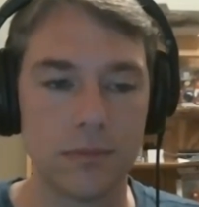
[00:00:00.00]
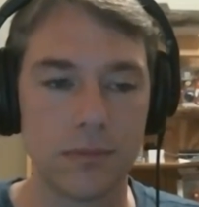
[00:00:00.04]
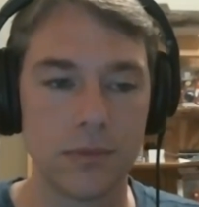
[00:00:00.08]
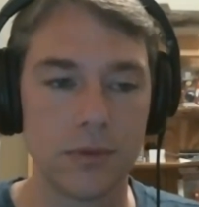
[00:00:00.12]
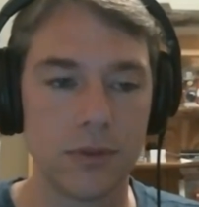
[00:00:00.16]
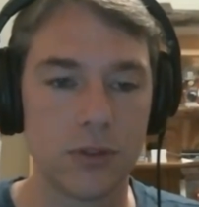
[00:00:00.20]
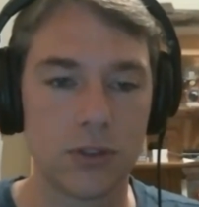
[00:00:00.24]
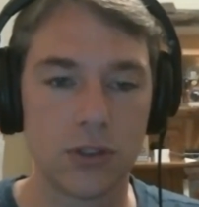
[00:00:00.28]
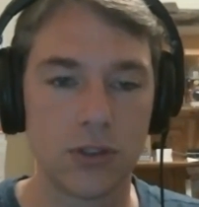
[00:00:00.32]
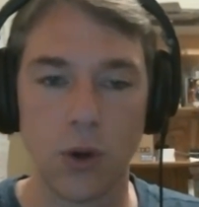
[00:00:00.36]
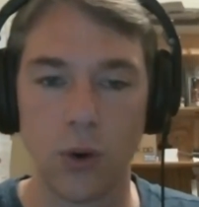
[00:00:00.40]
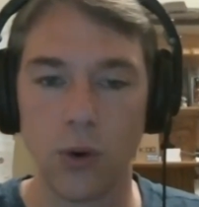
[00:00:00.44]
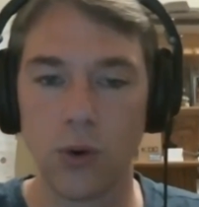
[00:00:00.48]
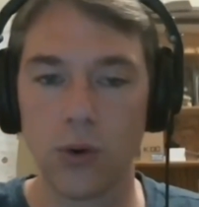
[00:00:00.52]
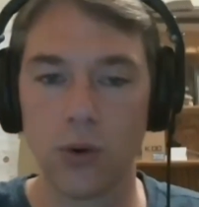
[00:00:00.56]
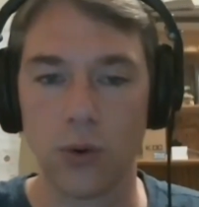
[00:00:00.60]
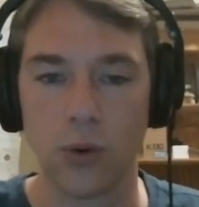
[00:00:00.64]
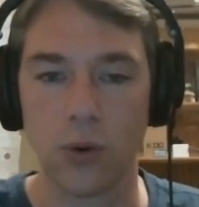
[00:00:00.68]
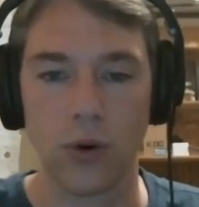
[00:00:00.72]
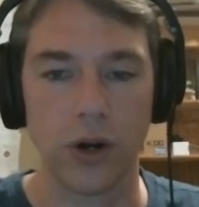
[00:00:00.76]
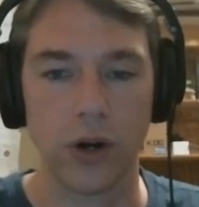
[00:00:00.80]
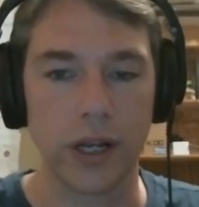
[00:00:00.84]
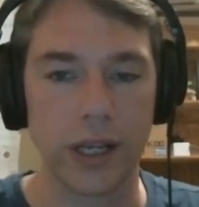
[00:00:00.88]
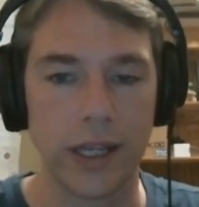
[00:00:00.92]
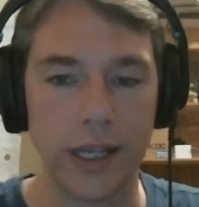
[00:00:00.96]
sold
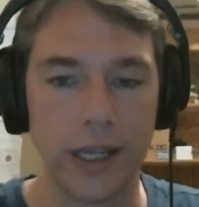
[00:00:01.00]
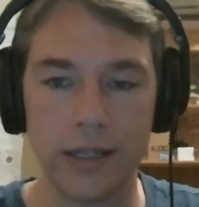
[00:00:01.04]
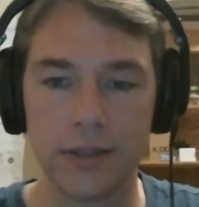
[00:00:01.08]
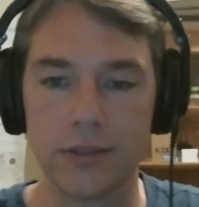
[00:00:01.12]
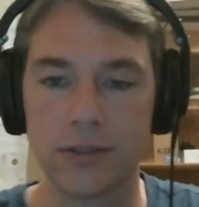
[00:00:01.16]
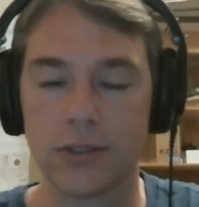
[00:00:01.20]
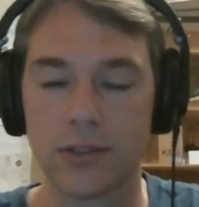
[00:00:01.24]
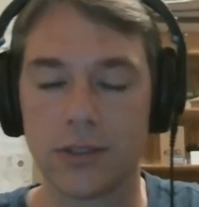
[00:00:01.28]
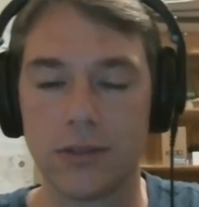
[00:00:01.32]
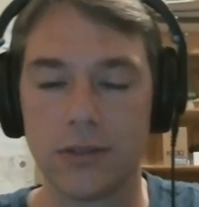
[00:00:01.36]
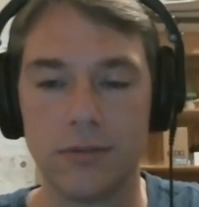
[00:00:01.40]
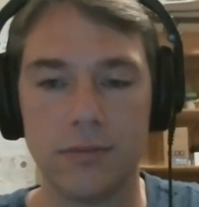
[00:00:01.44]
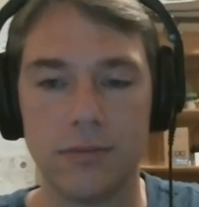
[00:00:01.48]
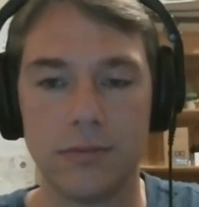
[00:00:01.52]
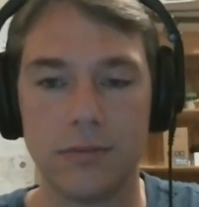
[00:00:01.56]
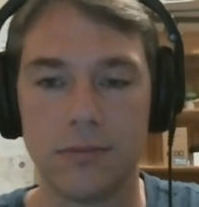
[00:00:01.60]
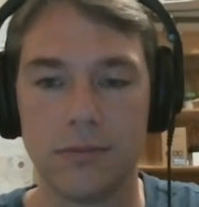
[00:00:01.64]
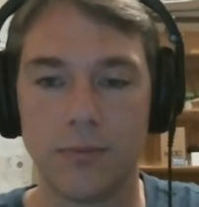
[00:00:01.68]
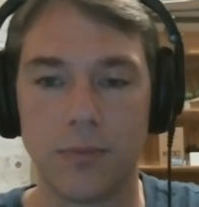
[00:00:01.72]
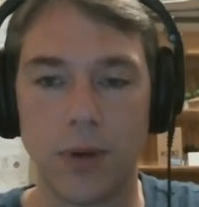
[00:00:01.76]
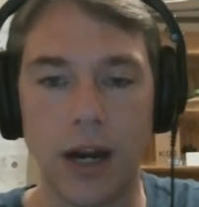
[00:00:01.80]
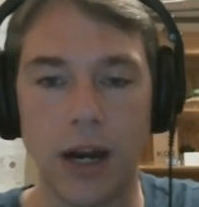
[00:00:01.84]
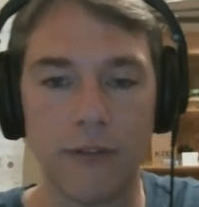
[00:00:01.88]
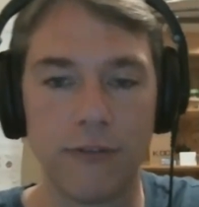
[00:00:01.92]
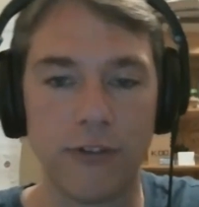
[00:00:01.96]
or against
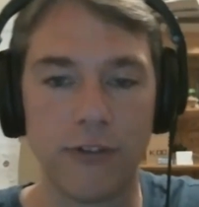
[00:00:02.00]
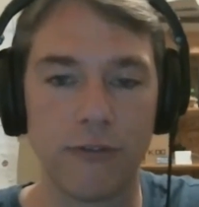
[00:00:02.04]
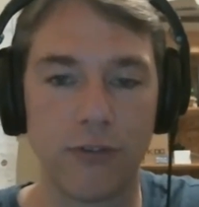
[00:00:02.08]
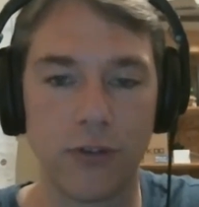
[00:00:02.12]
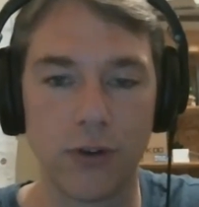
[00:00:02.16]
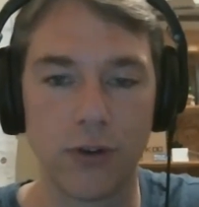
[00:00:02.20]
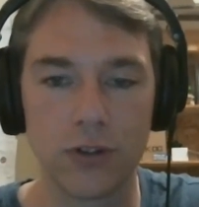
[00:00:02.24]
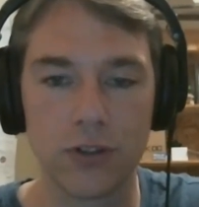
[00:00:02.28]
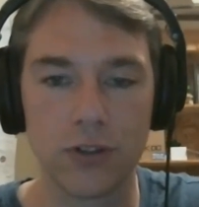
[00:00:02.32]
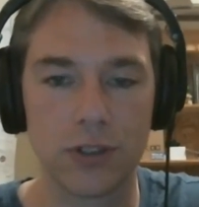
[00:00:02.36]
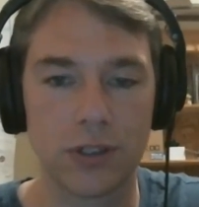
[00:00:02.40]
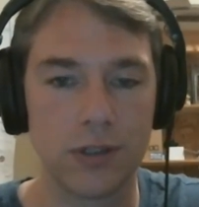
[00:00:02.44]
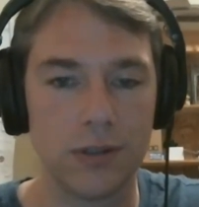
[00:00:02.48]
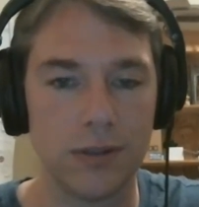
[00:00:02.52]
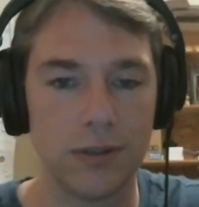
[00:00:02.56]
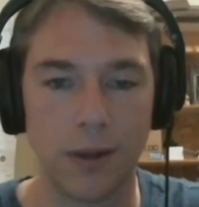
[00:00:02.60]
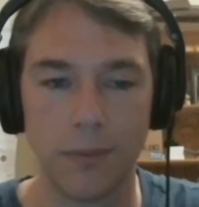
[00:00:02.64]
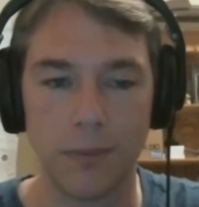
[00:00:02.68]
Profit First.